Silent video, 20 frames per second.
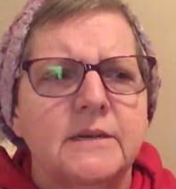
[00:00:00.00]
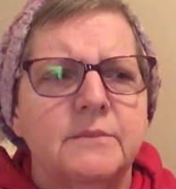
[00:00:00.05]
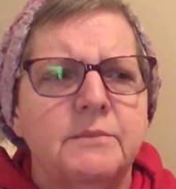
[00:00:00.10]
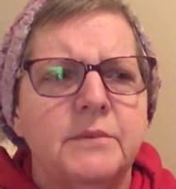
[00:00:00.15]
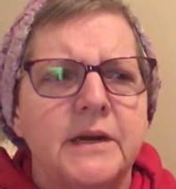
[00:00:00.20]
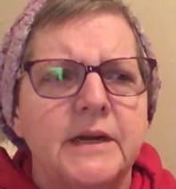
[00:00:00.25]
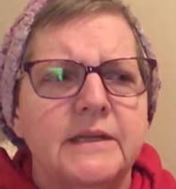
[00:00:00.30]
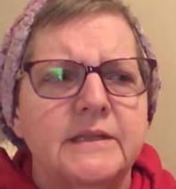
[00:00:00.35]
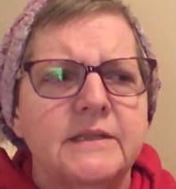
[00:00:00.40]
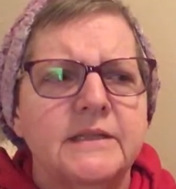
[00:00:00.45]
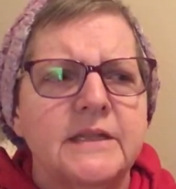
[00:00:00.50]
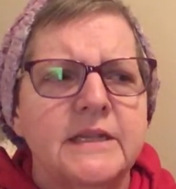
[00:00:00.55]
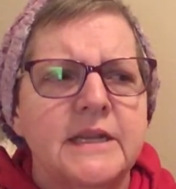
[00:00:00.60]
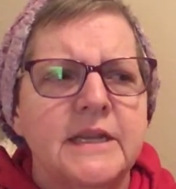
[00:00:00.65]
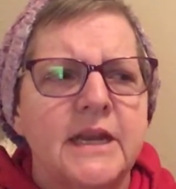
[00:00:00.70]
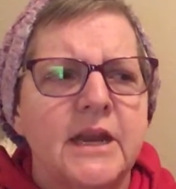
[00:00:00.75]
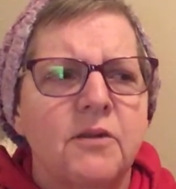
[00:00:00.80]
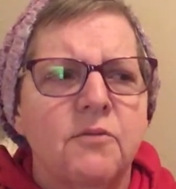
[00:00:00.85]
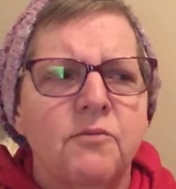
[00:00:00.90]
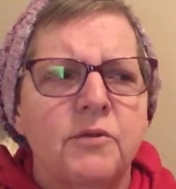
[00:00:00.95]
But
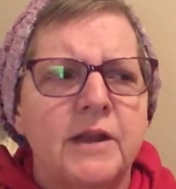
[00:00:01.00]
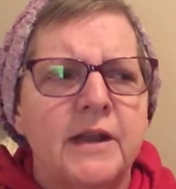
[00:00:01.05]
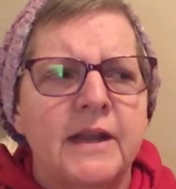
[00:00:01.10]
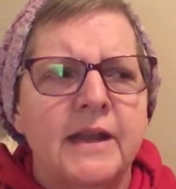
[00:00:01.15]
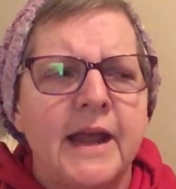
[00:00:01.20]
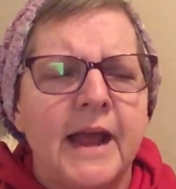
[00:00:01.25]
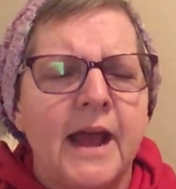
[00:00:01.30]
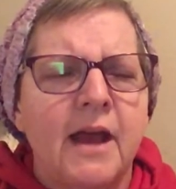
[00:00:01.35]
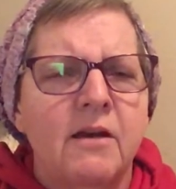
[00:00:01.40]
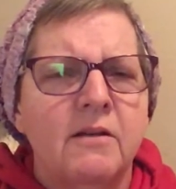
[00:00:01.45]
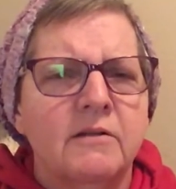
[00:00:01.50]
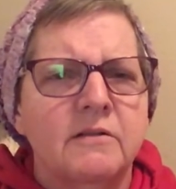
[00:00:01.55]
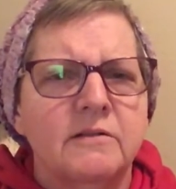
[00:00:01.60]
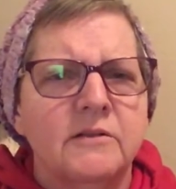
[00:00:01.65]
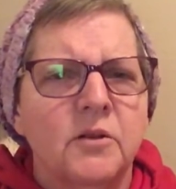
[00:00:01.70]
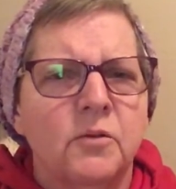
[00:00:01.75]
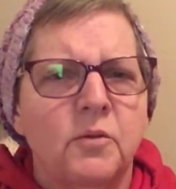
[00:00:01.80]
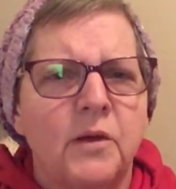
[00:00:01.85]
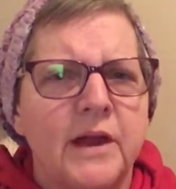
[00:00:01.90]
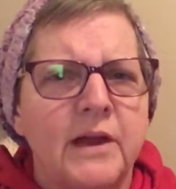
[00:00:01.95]
seeing it written out
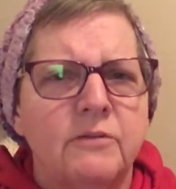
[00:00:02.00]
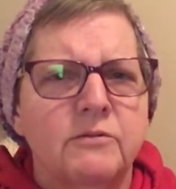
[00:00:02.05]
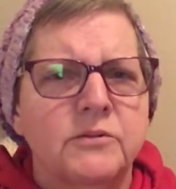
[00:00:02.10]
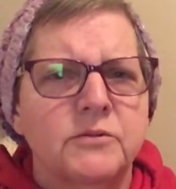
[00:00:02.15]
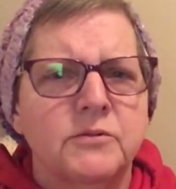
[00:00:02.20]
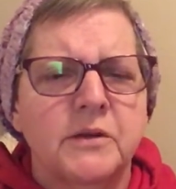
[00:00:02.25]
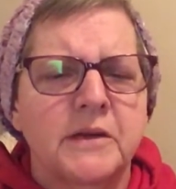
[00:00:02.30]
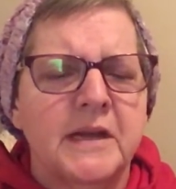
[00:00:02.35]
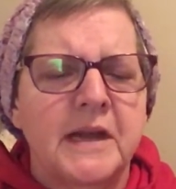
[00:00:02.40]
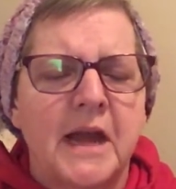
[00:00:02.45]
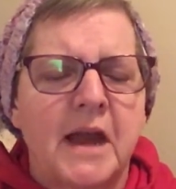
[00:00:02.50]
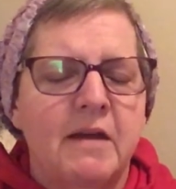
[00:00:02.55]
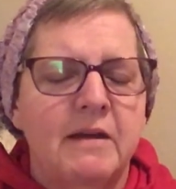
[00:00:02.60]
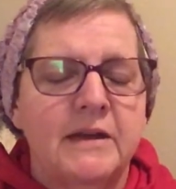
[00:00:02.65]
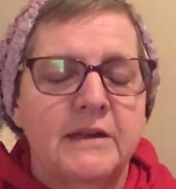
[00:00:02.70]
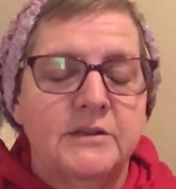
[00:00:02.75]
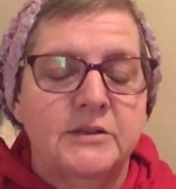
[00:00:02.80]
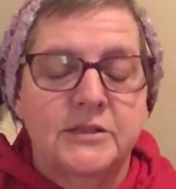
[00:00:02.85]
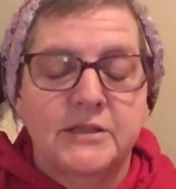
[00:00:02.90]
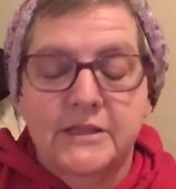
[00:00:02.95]
the way it was written out,
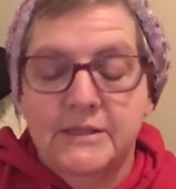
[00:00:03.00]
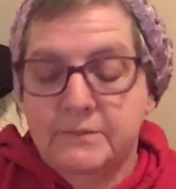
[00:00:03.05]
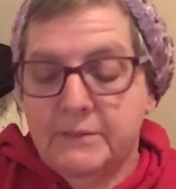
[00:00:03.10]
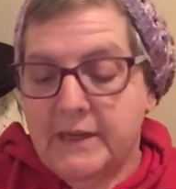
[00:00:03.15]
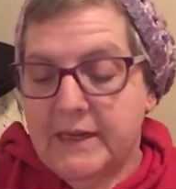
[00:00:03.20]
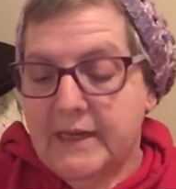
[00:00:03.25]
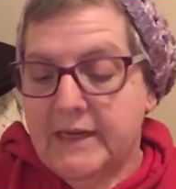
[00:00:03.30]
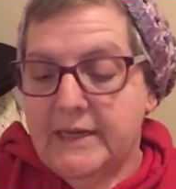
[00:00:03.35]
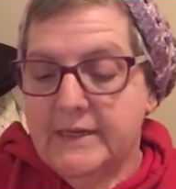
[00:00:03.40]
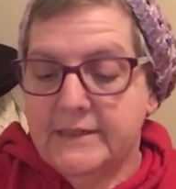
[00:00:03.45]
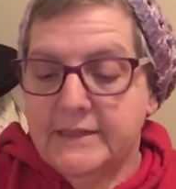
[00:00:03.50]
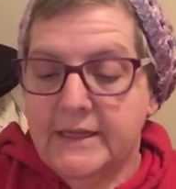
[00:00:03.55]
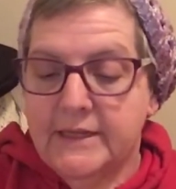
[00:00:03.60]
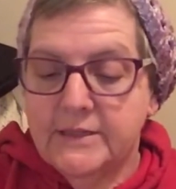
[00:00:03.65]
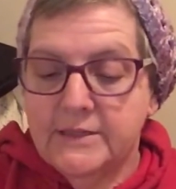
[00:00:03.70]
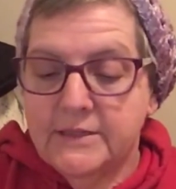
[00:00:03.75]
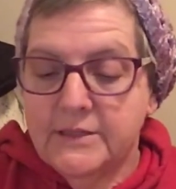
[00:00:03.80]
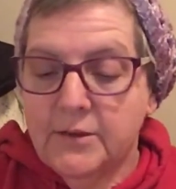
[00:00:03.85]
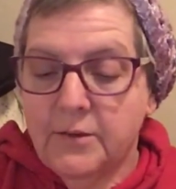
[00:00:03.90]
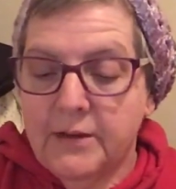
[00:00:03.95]
it just didn't make any
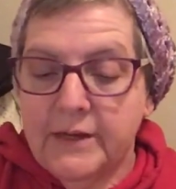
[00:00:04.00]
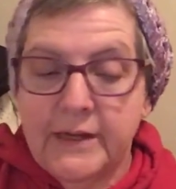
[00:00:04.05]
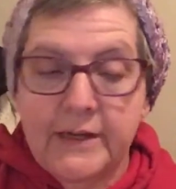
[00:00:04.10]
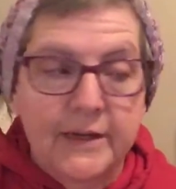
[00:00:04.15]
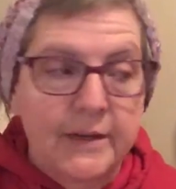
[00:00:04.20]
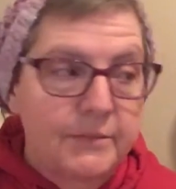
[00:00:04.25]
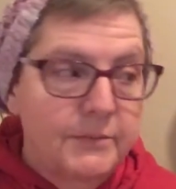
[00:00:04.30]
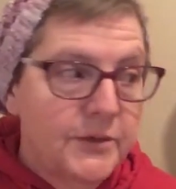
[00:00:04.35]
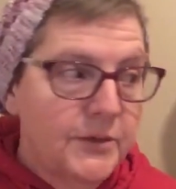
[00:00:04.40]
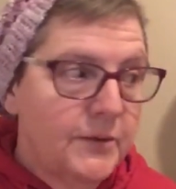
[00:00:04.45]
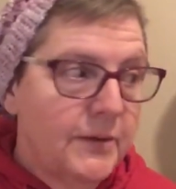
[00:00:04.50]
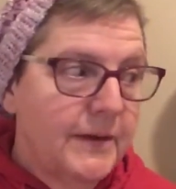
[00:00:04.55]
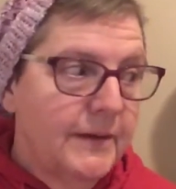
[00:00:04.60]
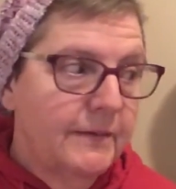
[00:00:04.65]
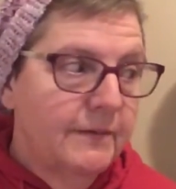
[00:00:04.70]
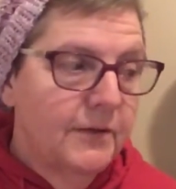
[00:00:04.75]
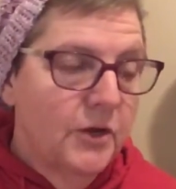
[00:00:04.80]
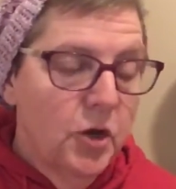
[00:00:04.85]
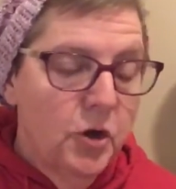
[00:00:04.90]
sense. So I ended up doing the